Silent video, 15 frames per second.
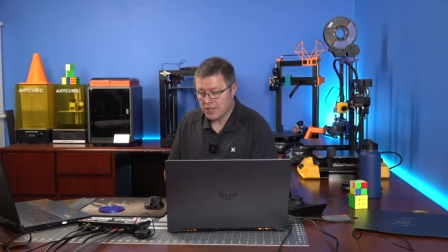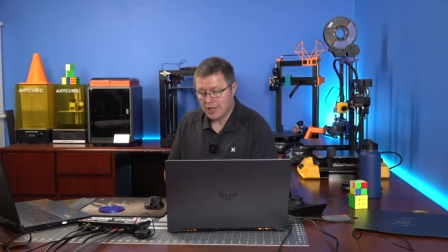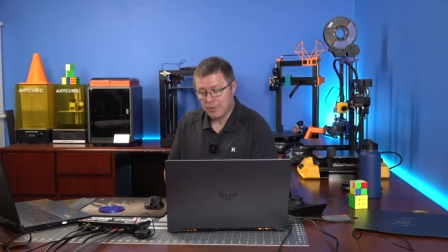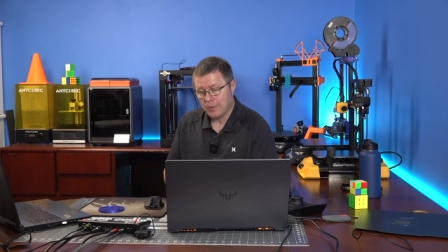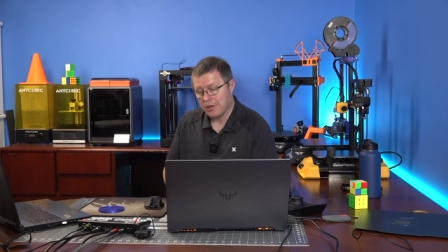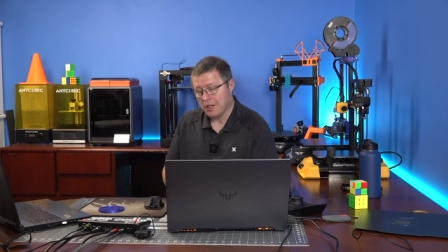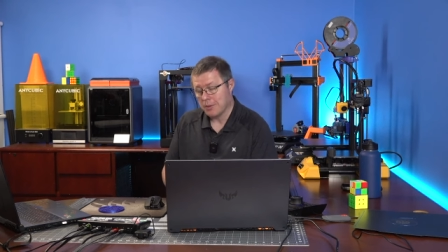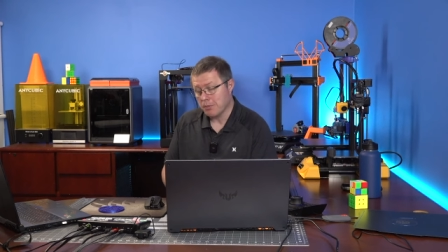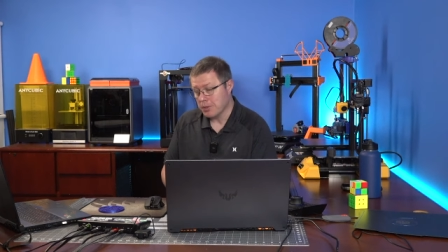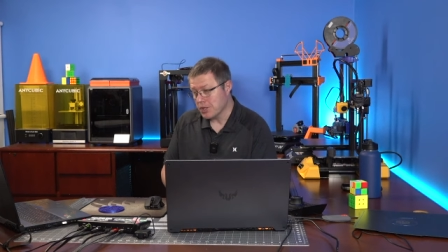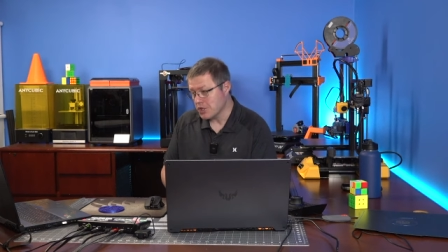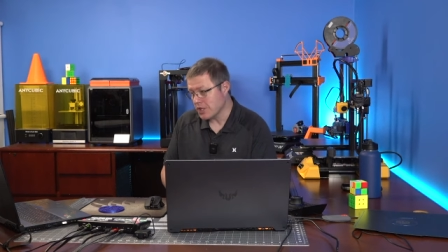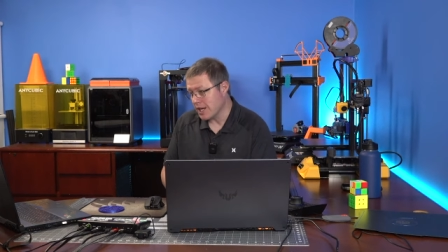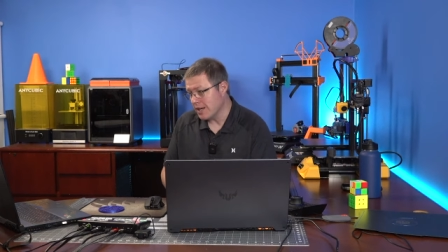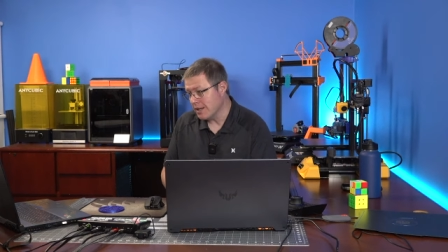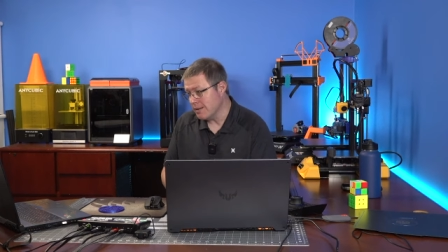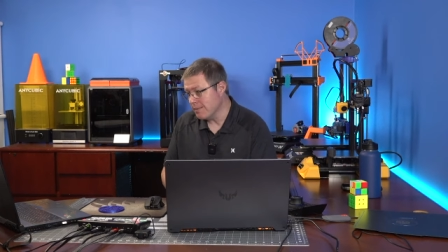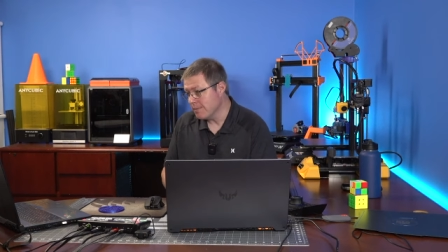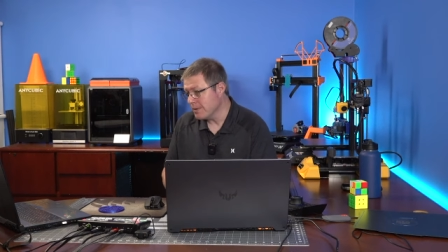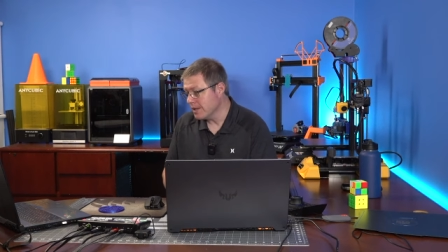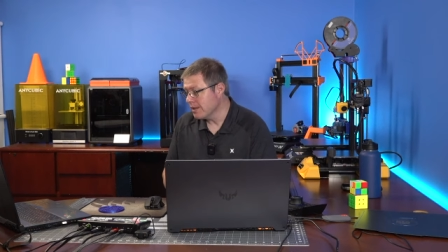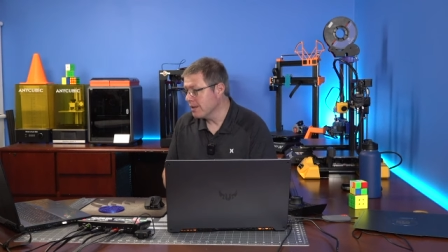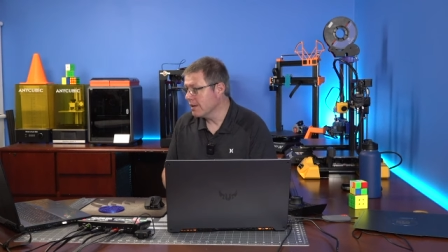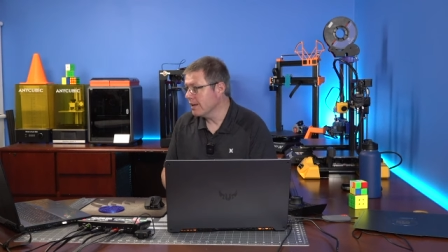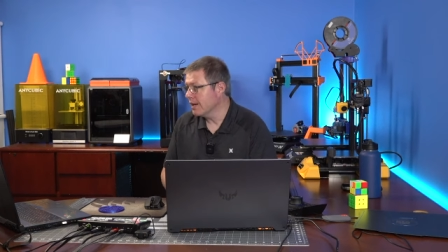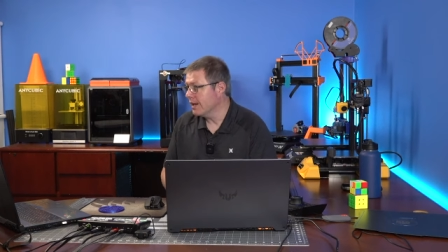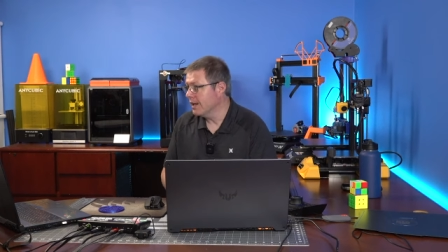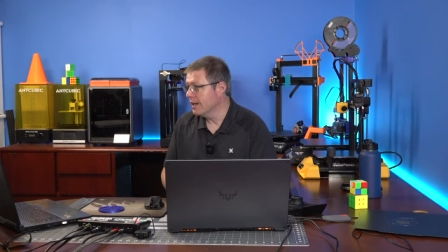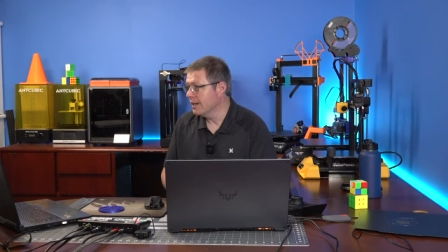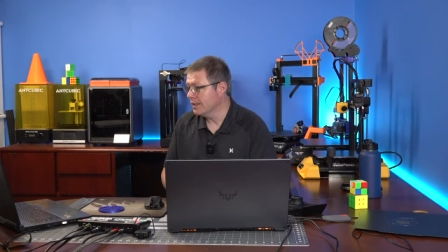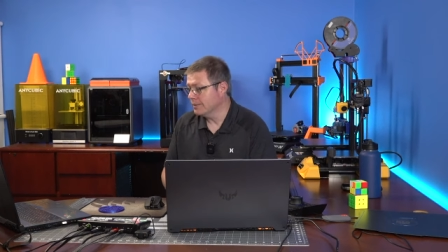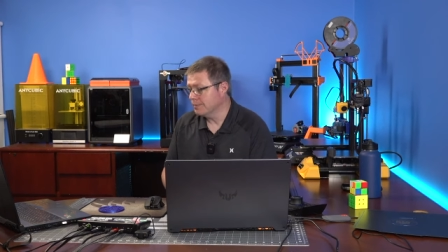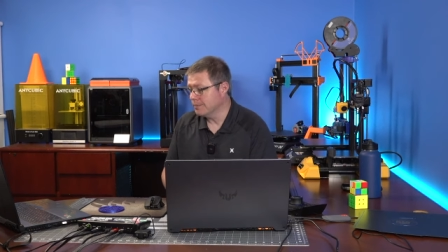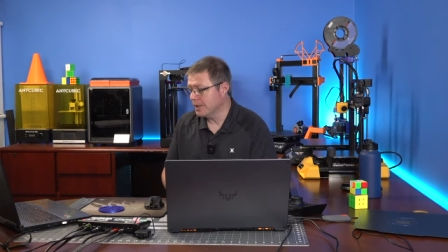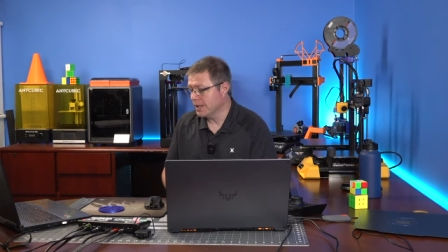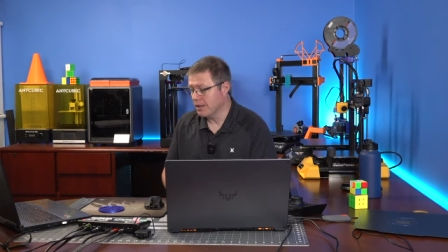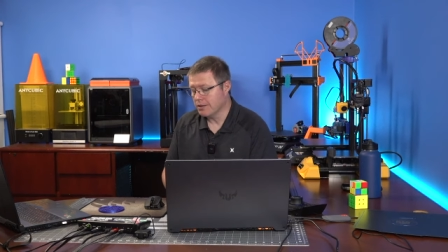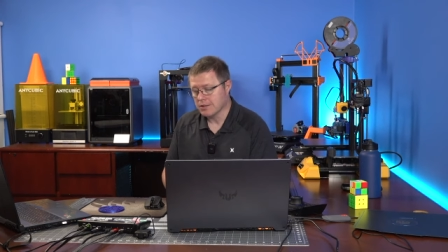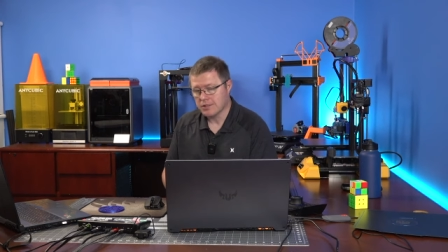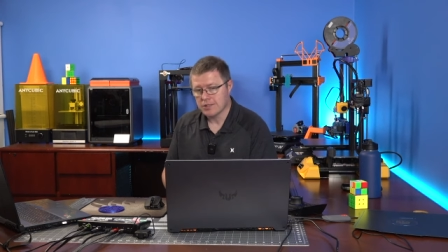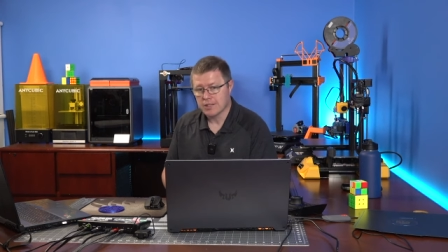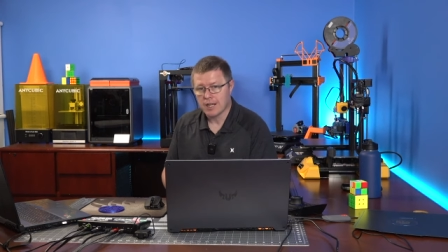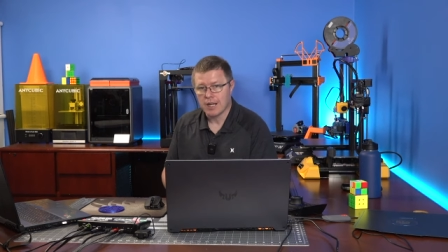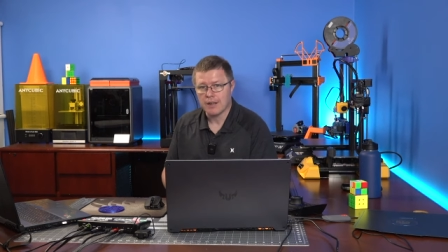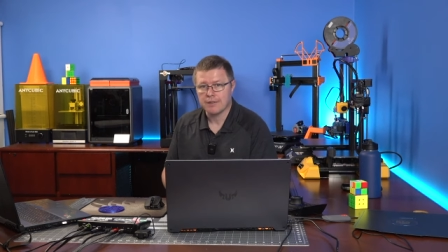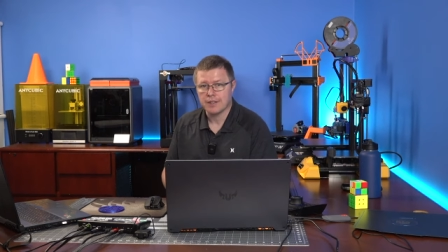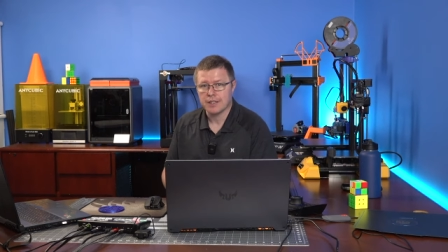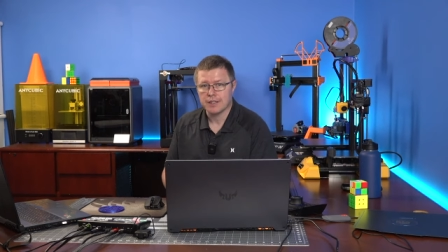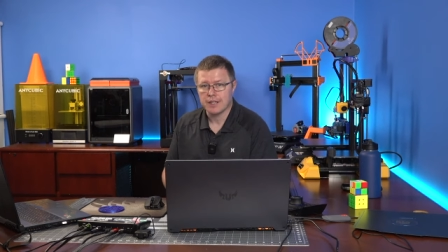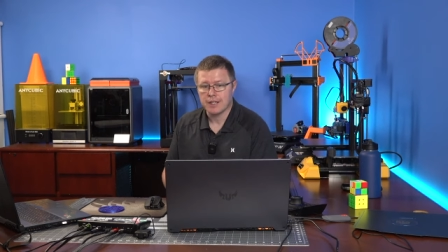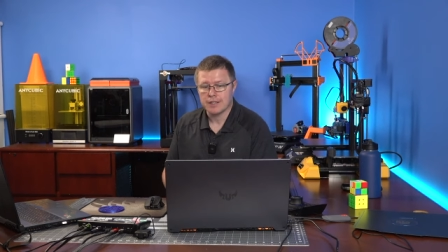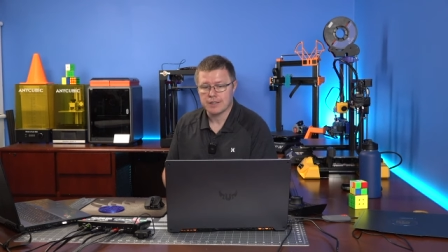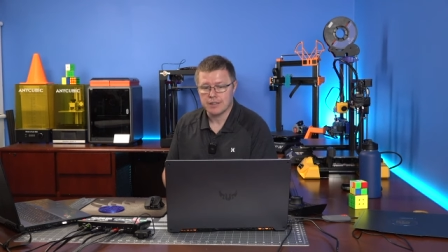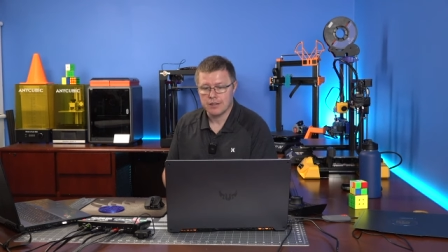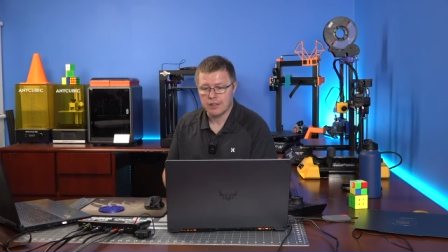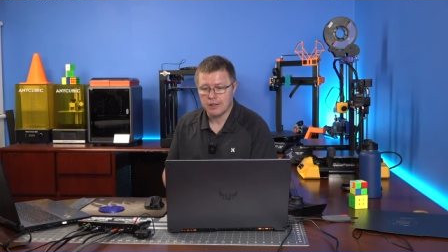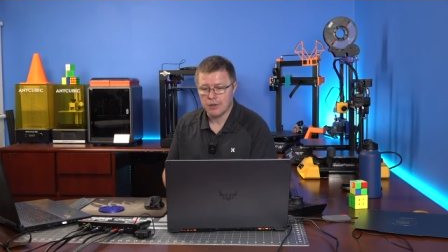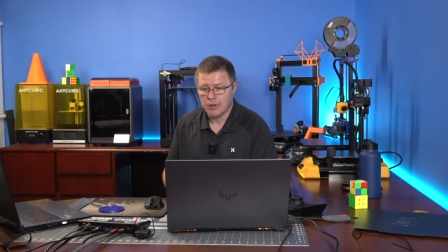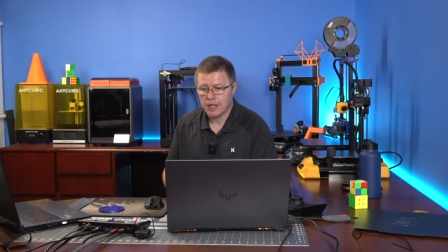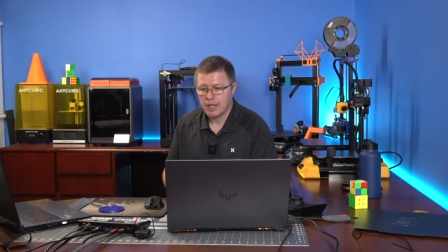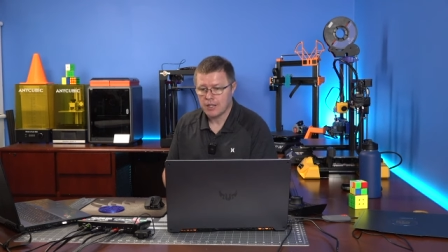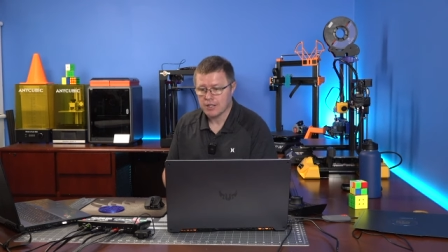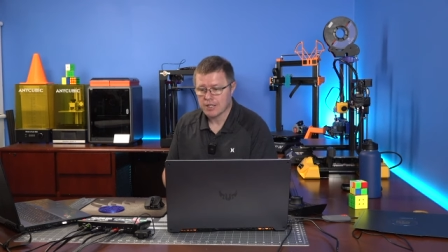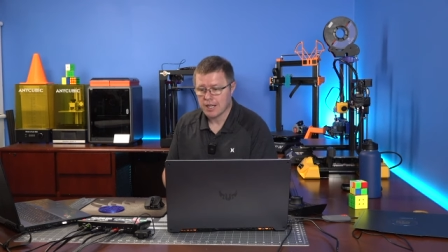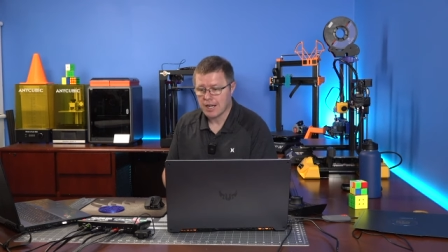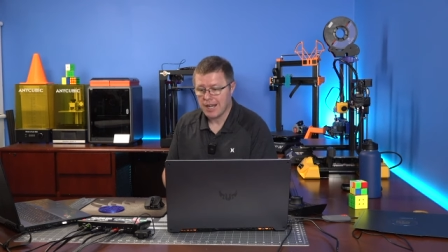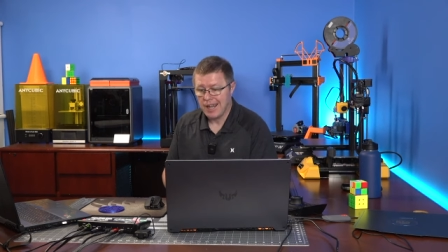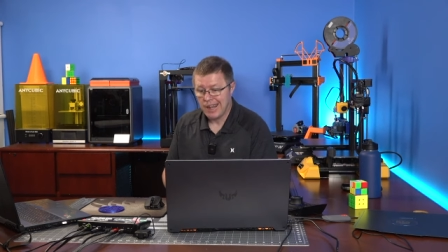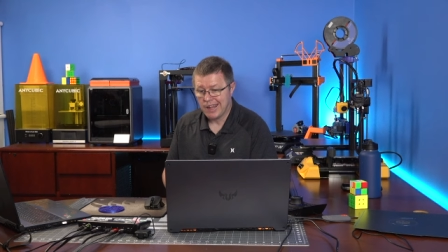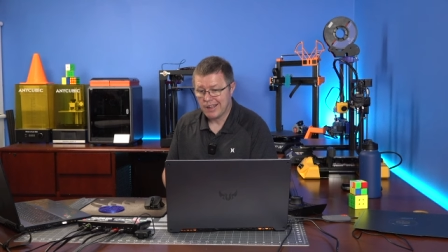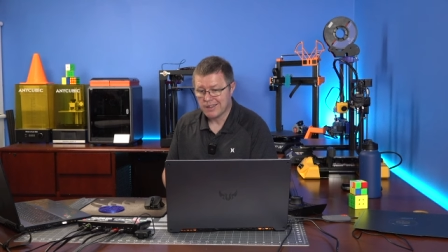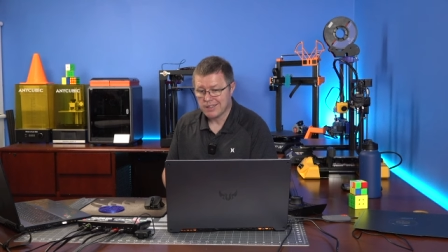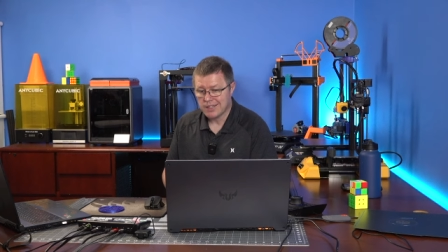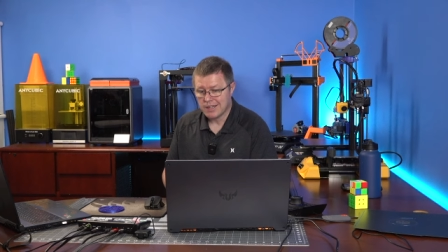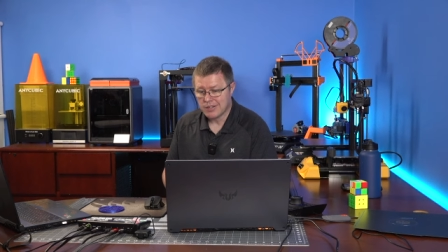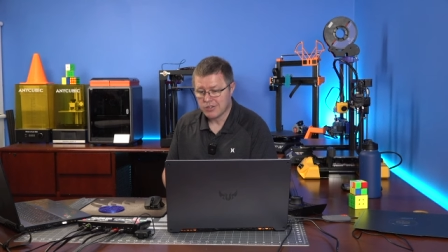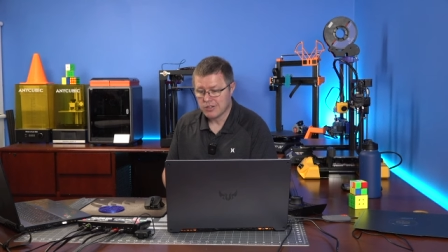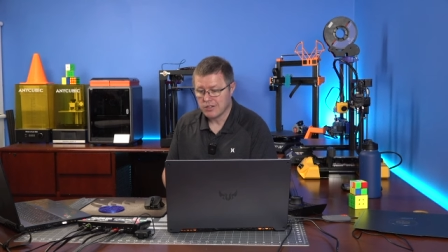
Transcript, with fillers: I really appreciate it. Um, I know this is kind of a, a silly, low-key, just kind of hangout session.